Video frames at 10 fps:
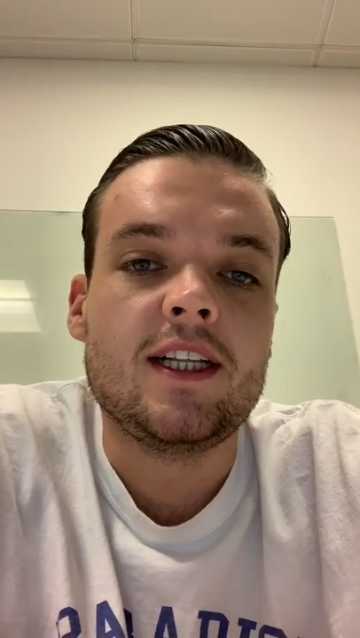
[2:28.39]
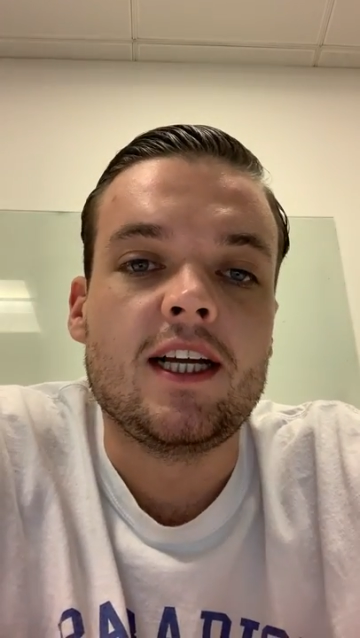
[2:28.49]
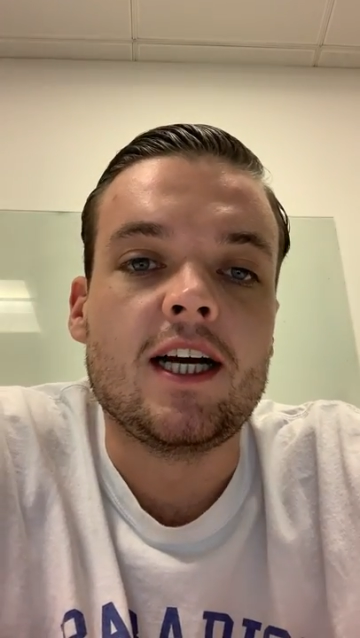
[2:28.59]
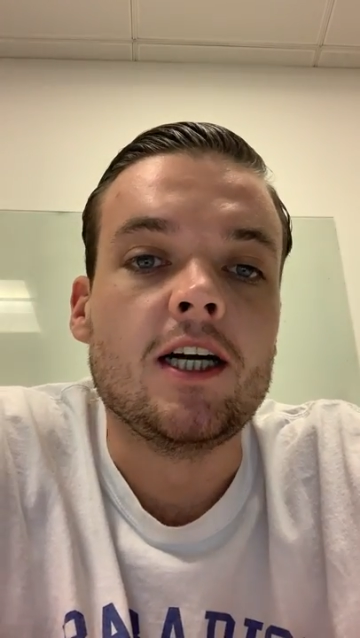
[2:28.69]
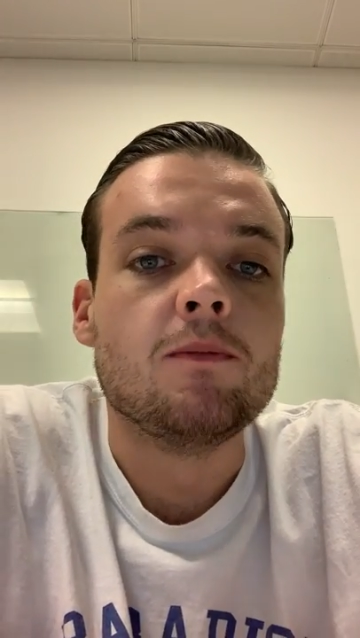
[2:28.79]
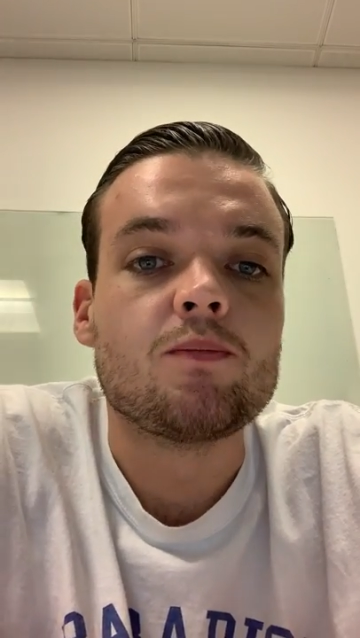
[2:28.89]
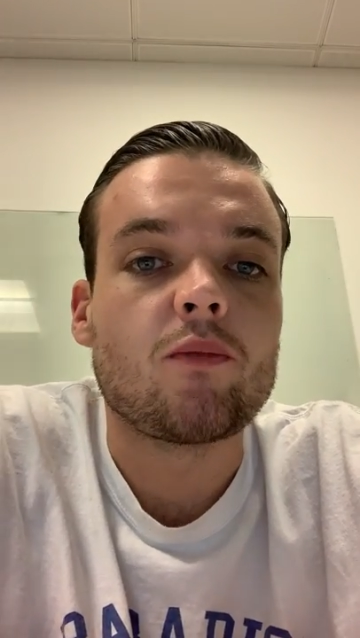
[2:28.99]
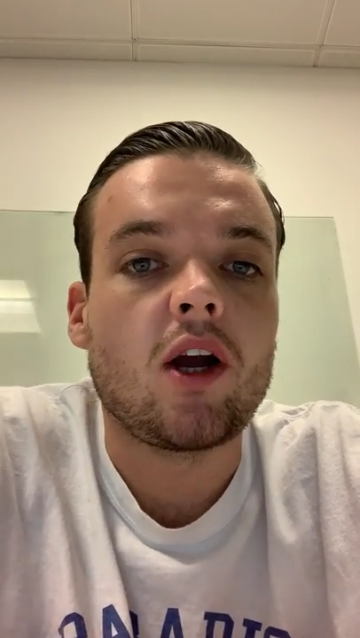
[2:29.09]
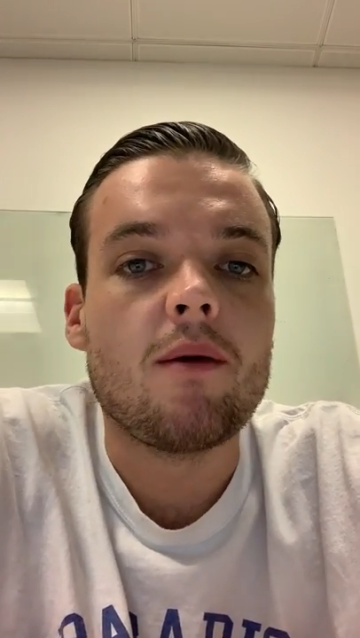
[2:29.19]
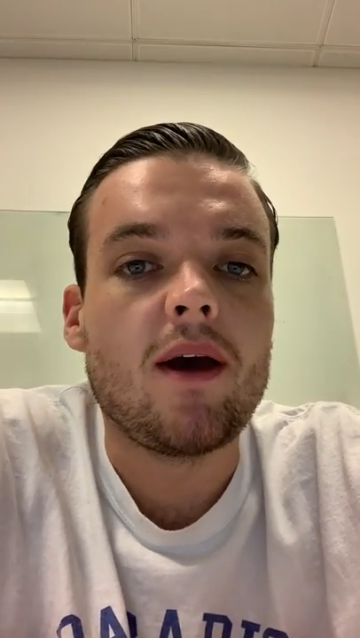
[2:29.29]
Um,
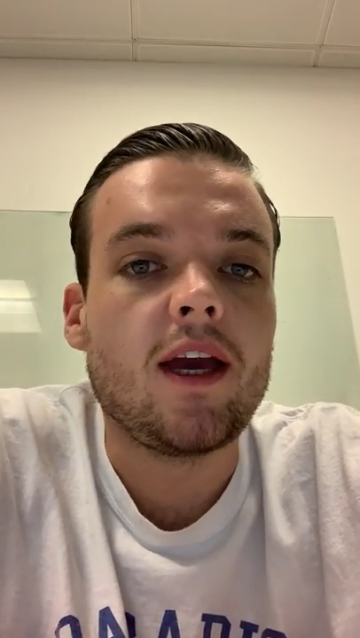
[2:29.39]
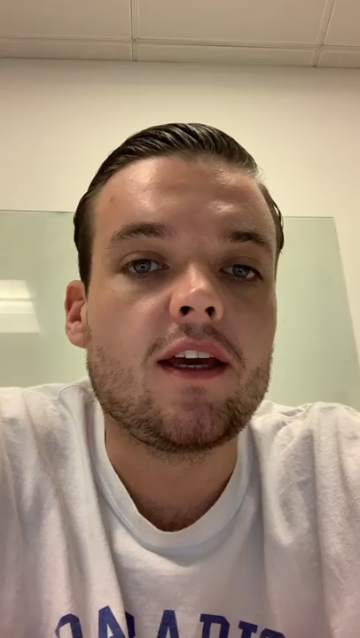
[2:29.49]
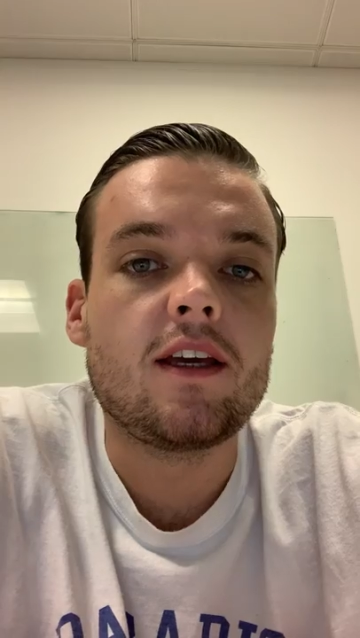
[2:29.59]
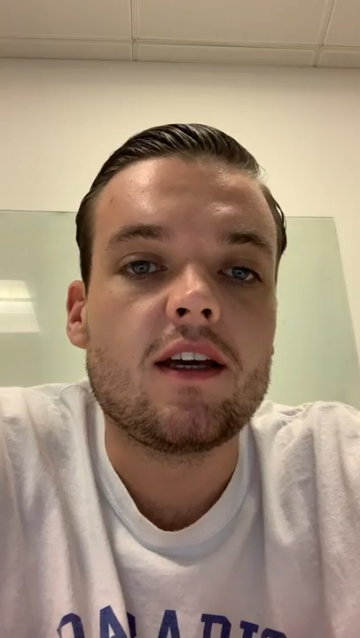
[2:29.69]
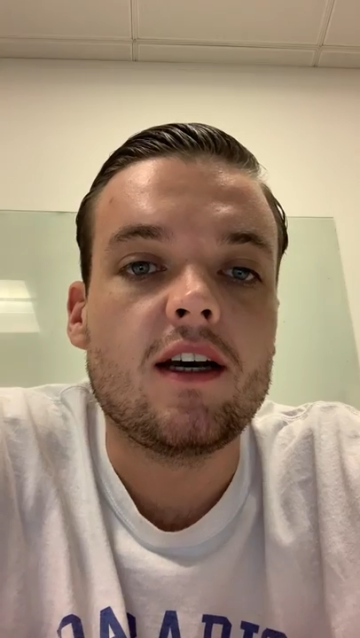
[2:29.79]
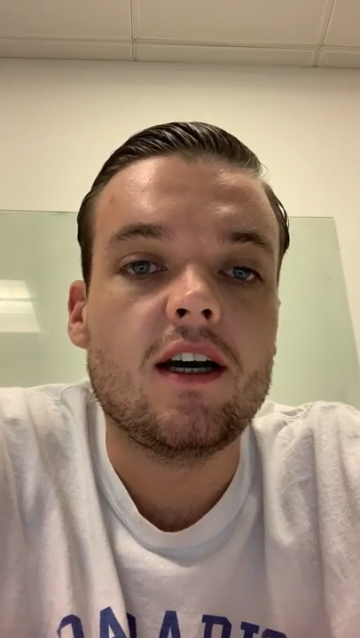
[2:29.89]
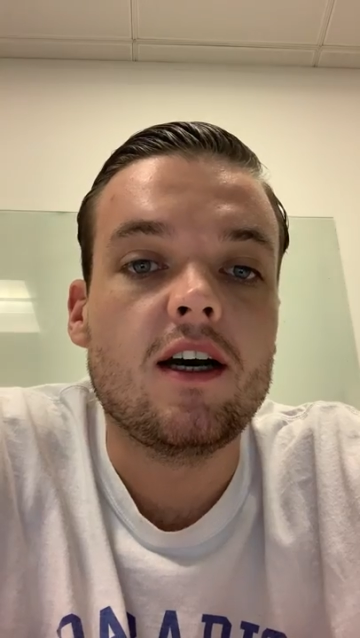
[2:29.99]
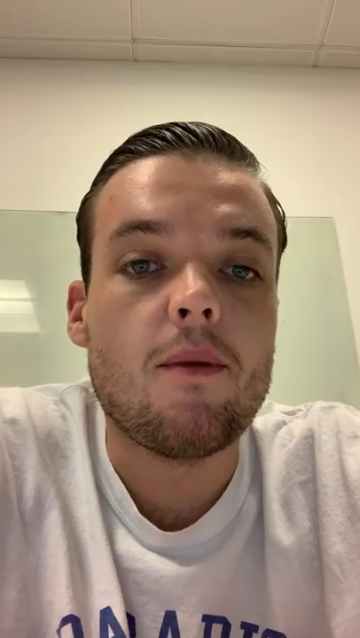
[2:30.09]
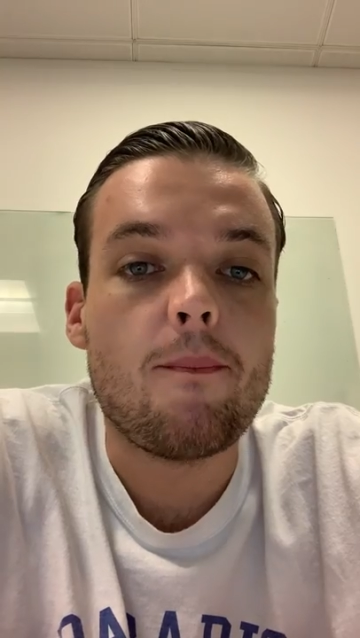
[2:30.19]
I make uh,